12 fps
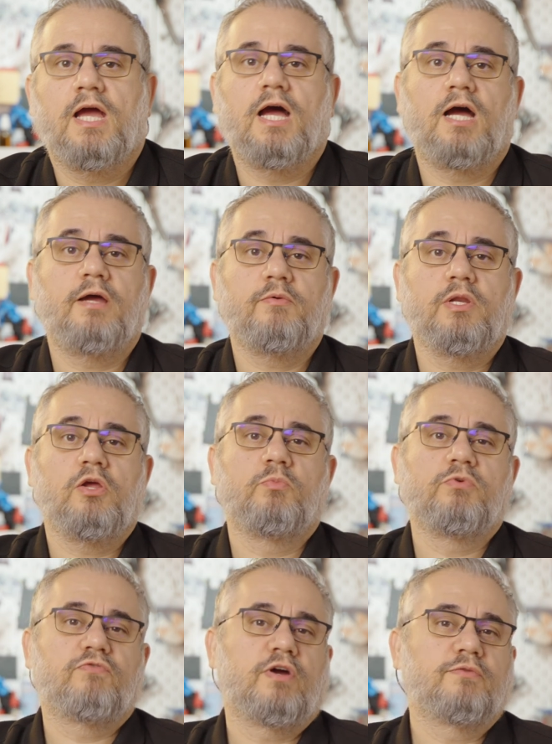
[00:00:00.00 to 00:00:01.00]
I really
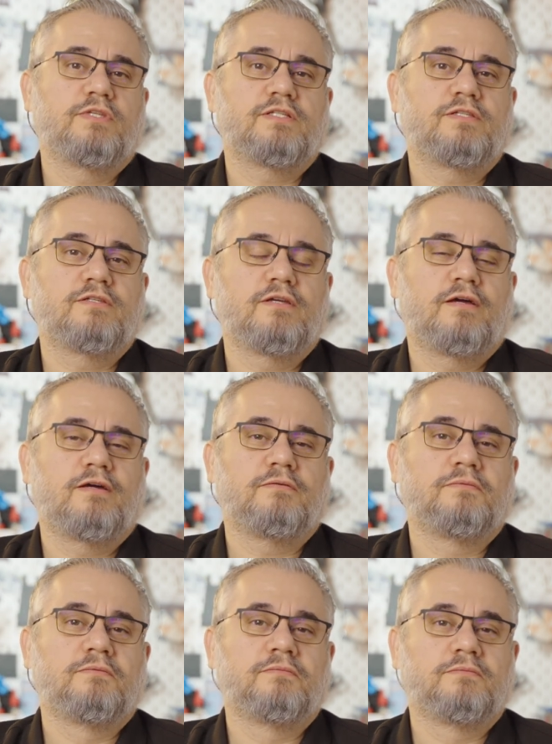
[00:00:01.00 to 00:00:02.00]
hope you found this
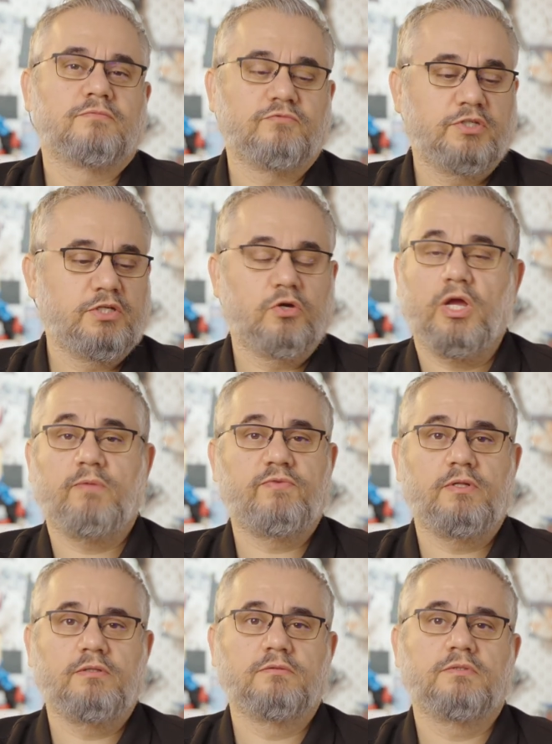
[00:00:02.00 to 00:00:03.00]
video
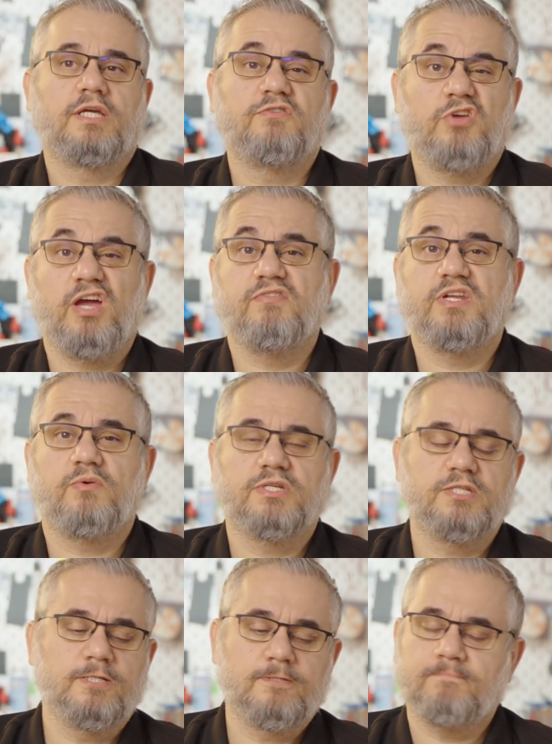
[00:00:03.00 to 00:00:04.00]
helpful, and if you have any
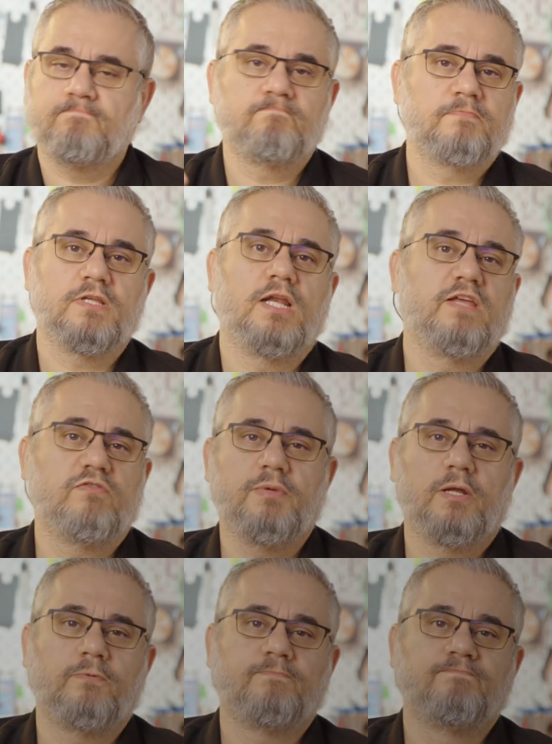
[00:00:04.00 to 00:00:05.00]
questions, leave them
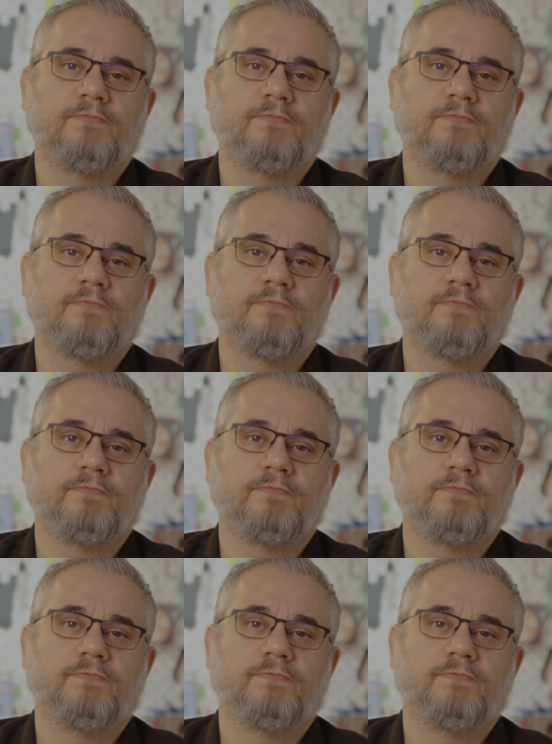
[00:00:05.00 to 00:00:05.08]
below.